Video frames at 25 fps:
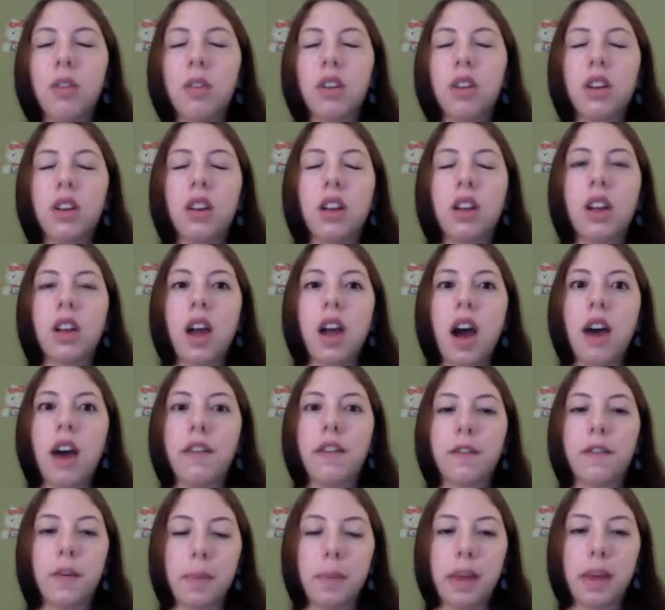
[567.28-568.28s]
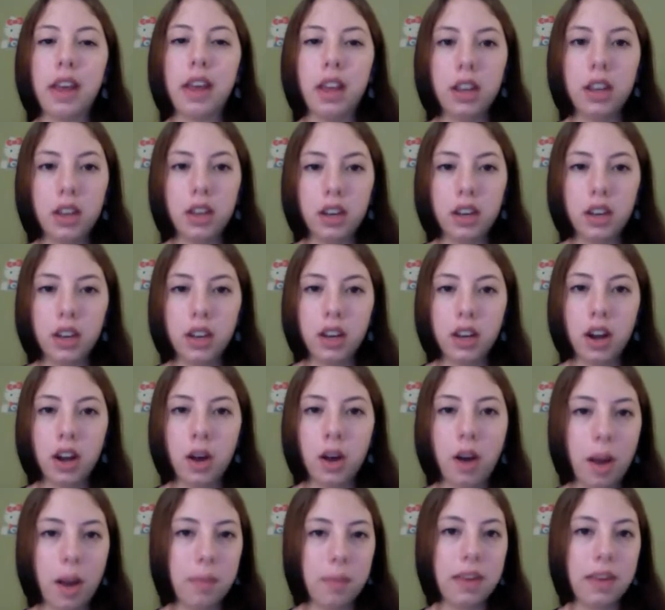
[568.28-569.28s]
God forbid,
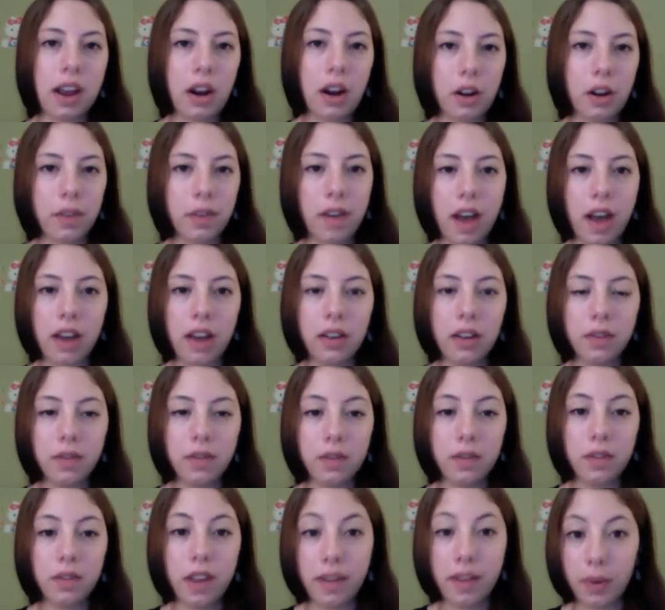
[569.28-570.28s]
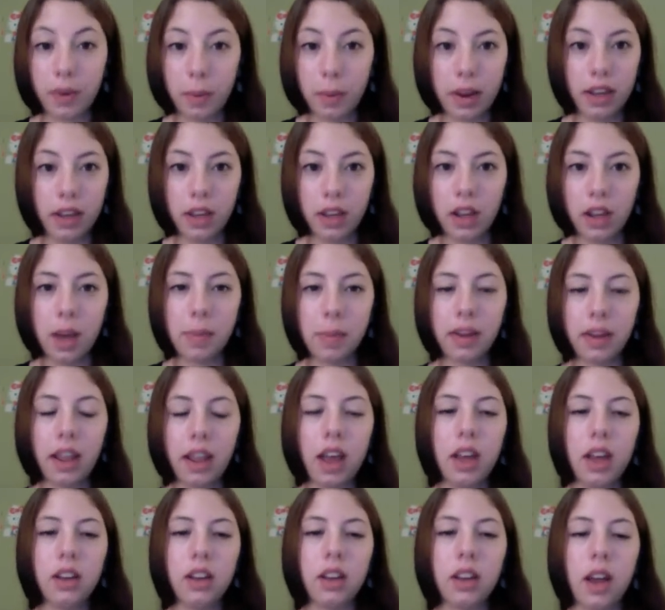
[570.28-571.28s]
I'm terrified of never waking up
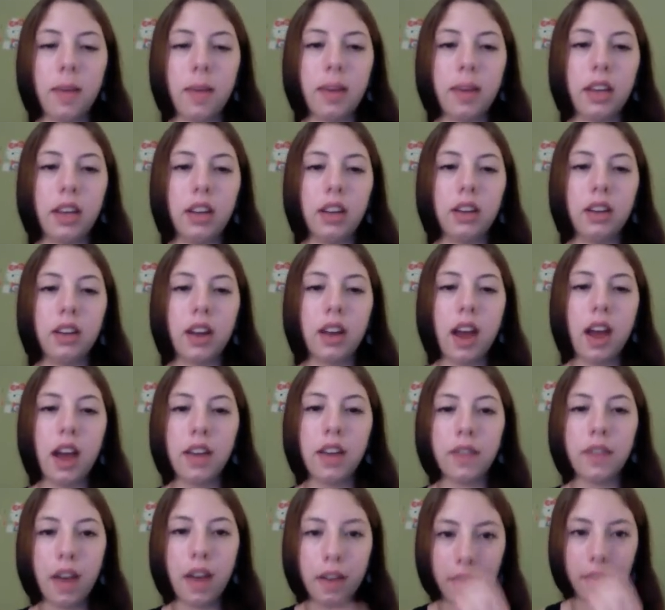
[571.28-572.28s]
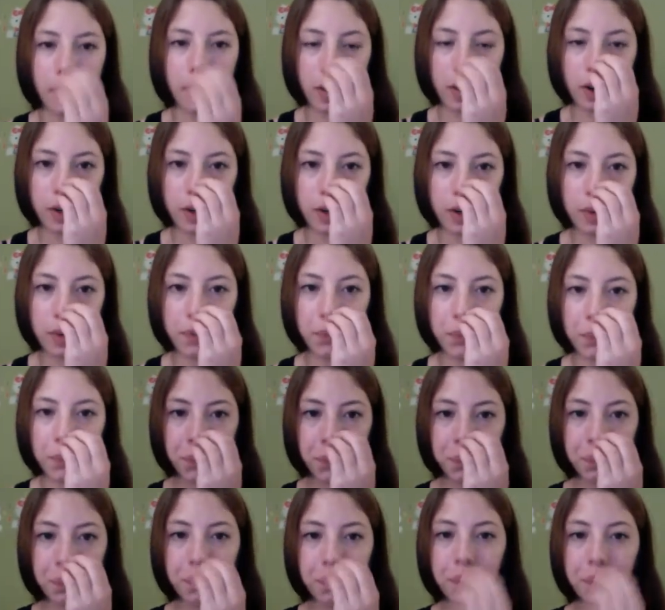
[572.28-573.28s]
again. I mean, I've heard
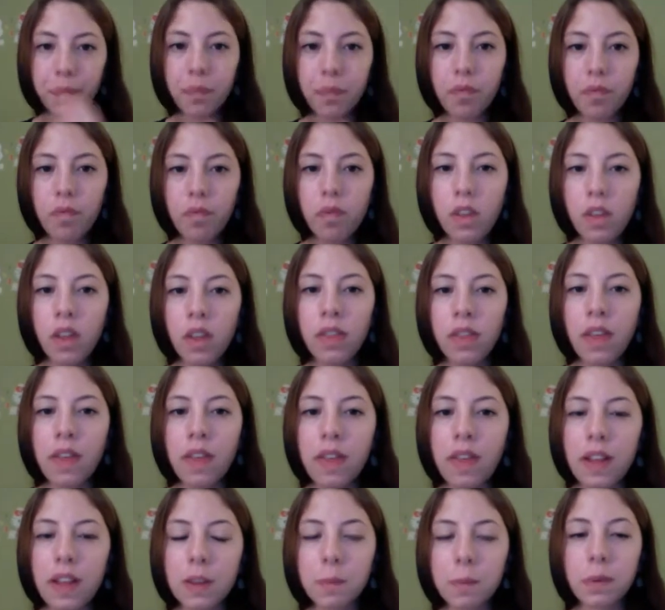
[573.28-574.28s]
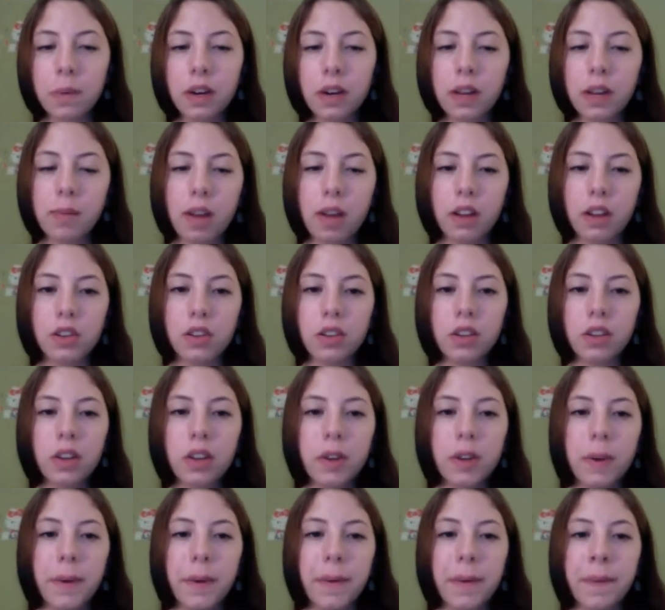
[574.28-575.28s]
that that's pretty much
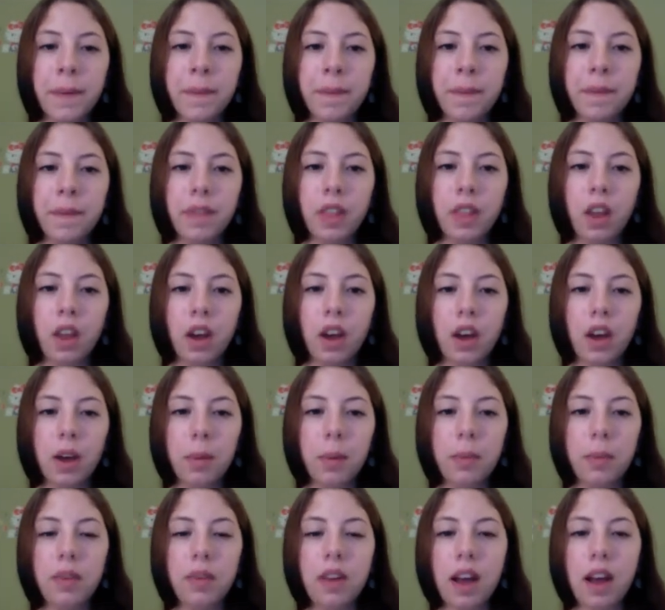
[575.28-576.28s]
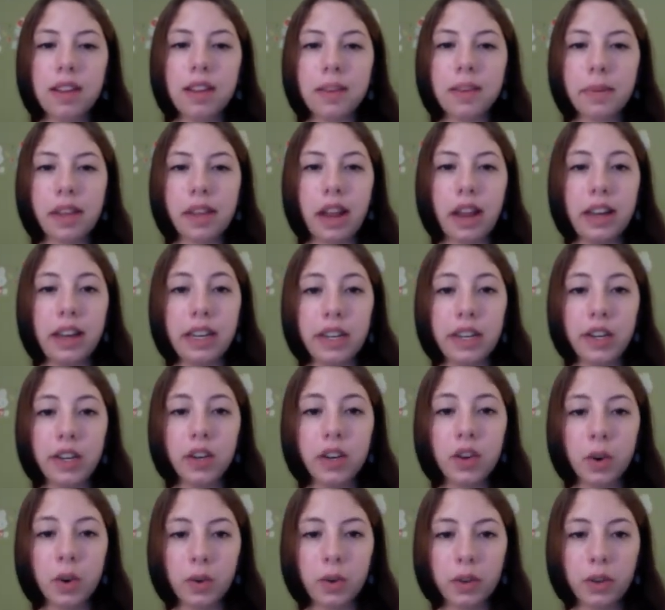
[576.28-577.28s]
not something I need to
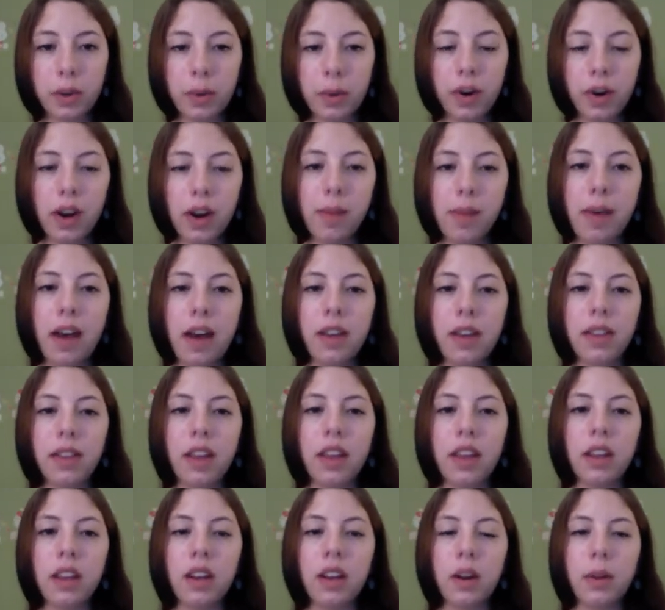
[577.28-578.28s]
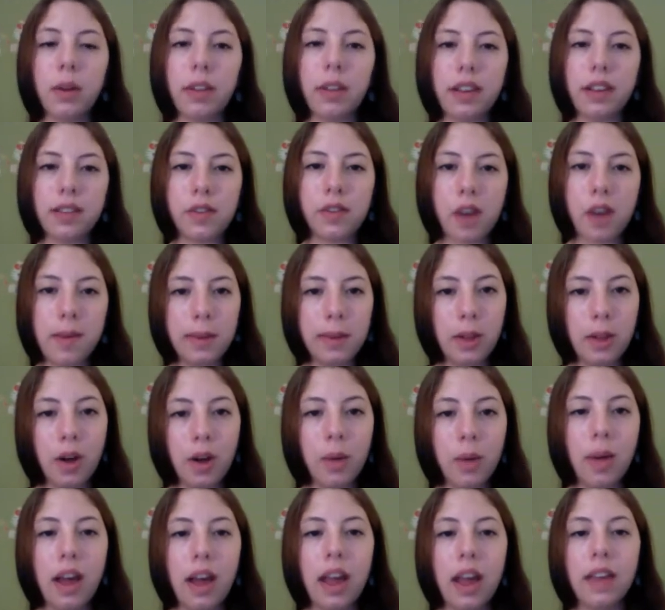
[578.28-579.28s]
totally worry about, that, things have come a long
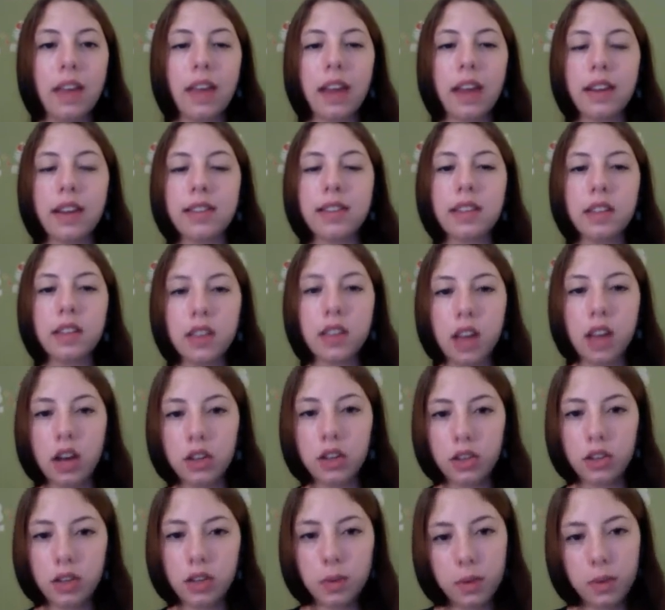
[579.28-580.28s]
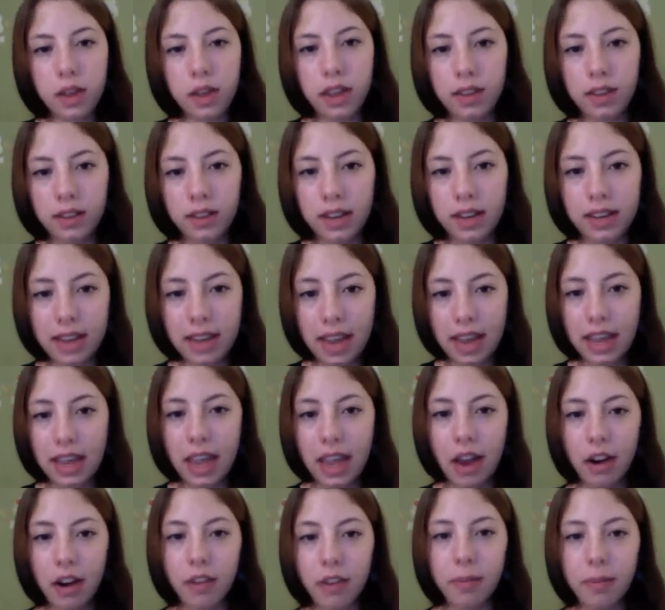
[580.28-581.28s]
way, the anesthesiologist will, take
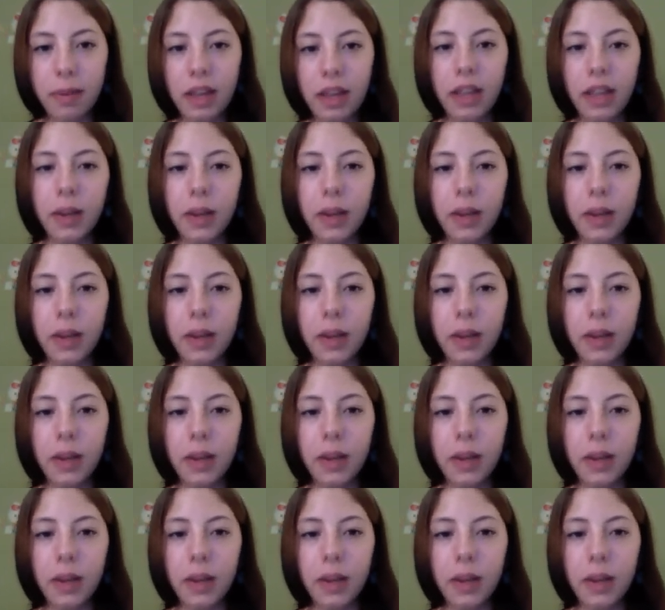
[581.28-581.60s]
care of me,